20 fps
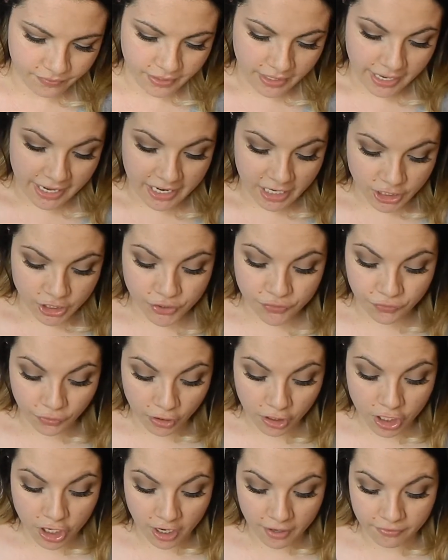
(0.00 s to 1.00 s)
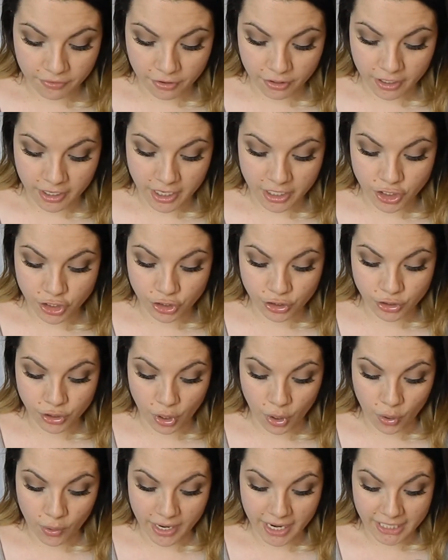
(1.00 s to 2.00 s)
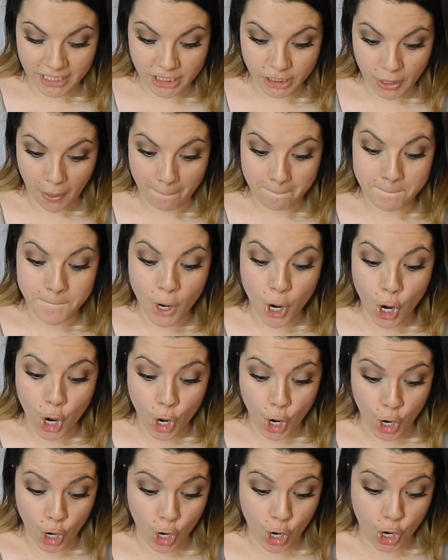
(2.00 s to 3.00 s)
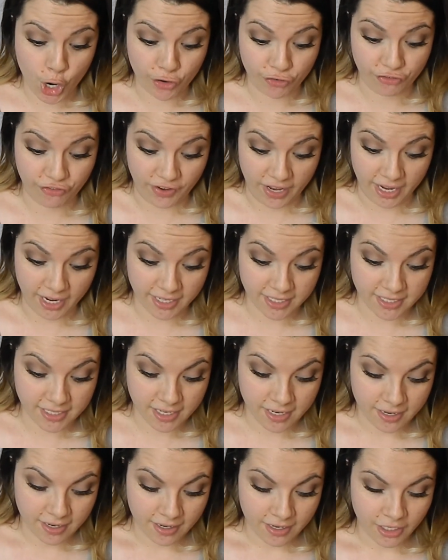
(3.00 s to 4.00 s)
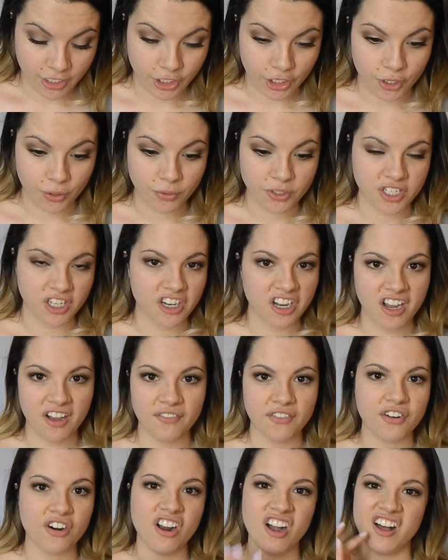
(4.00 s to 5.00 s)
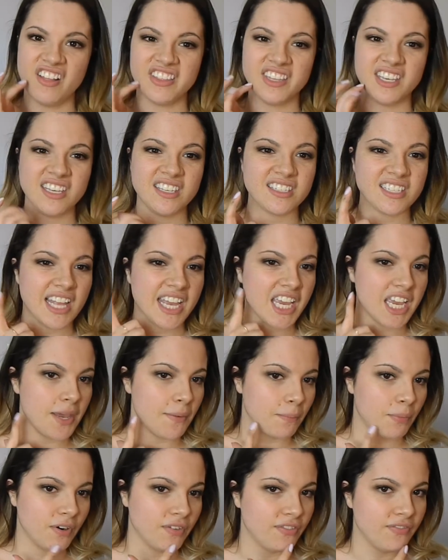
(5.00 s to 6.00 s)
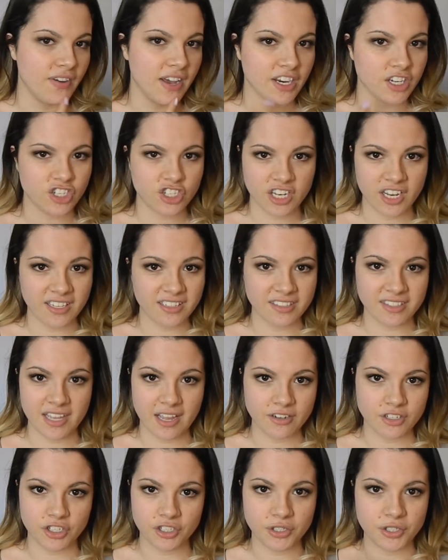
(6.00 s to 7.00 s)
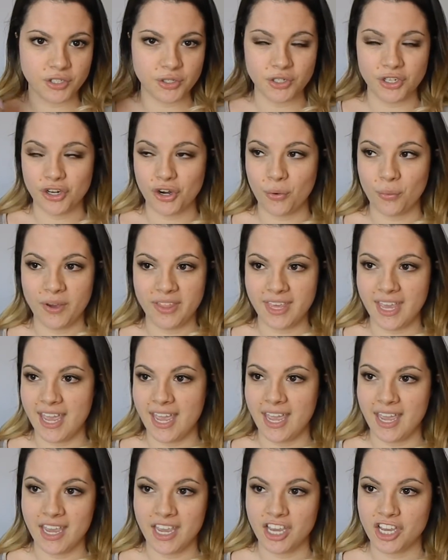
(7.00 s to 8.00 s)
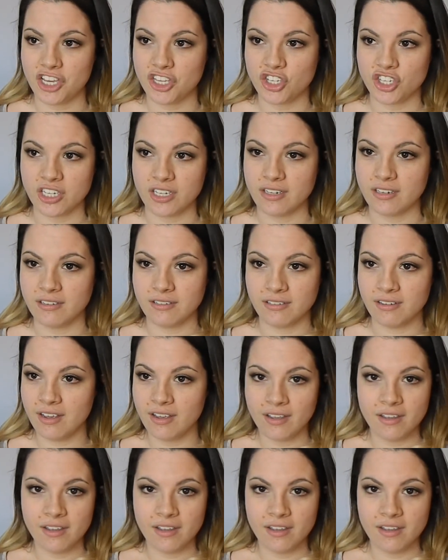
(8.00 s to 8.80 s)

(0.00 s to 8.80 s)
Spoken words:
and it's full coverage, so it's a perfect, you know, to cover all these like imperfections that just, you know, with age and,